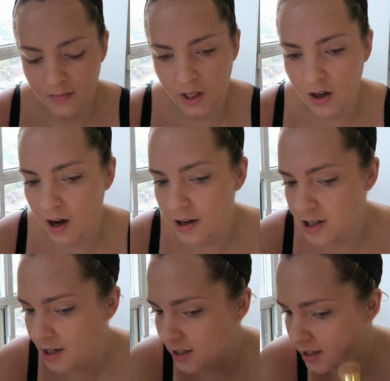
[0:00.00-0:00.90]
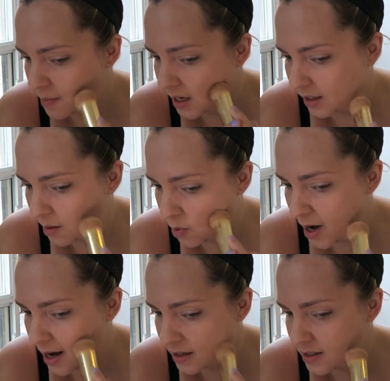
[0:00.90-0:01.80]
My gosh, I need to get my lip
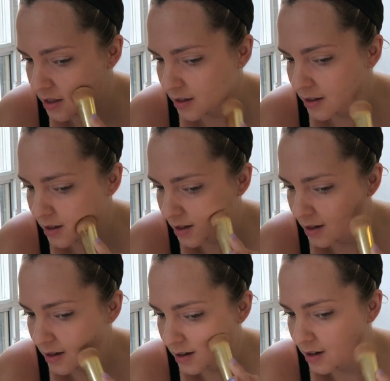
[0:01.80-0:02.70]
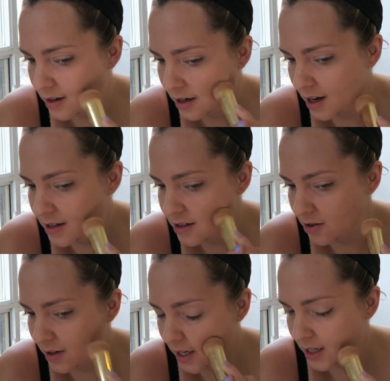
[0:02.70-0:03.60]
waxed. Guys,
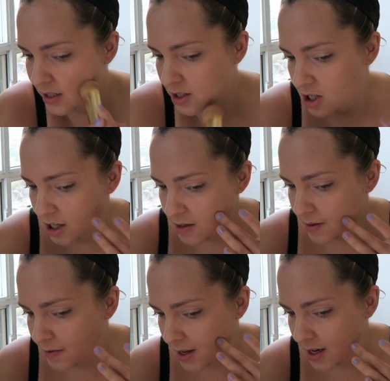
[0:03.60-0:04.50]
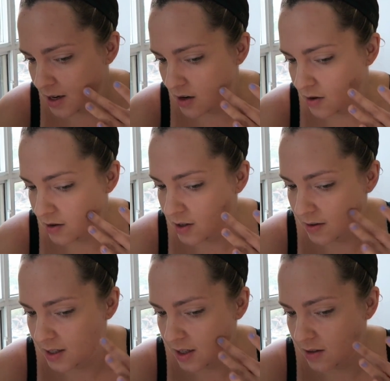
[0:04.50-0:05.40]
don't like judge me for that. I know you do
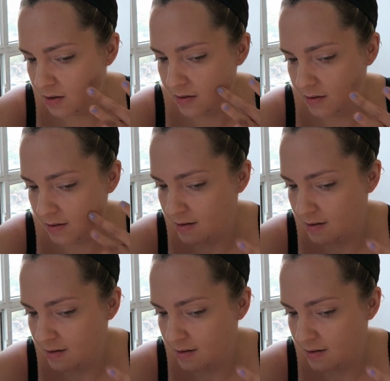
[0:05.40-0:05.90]
it too.